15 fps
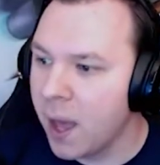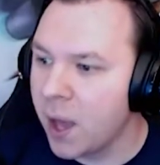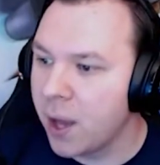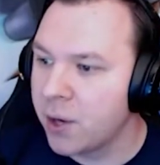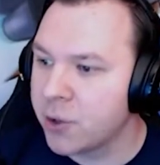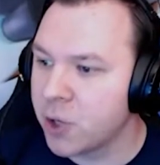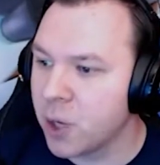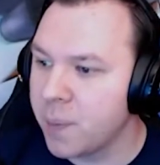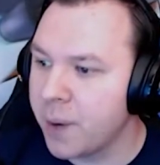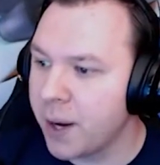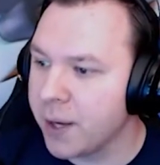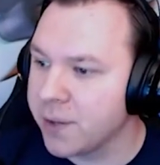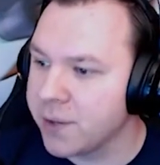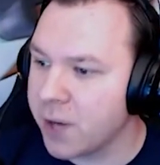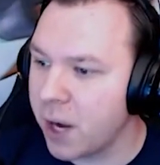
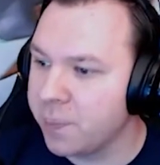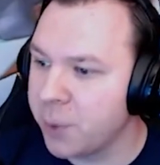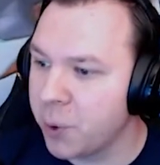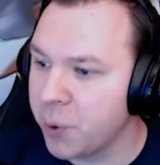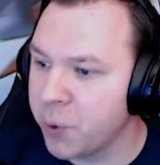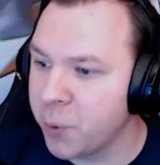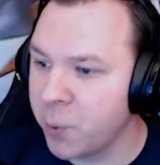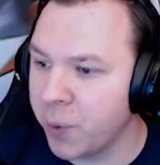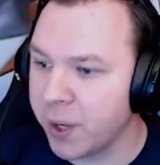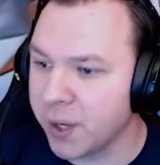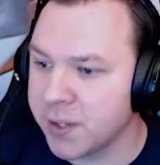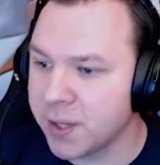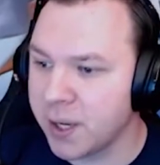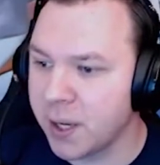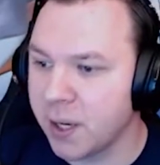Turbines on both wings
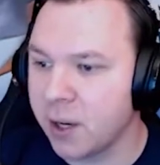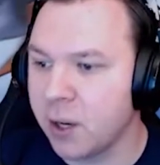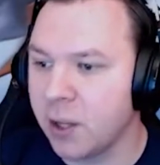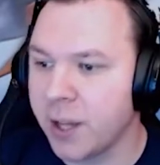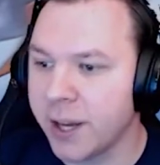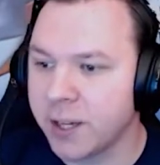collect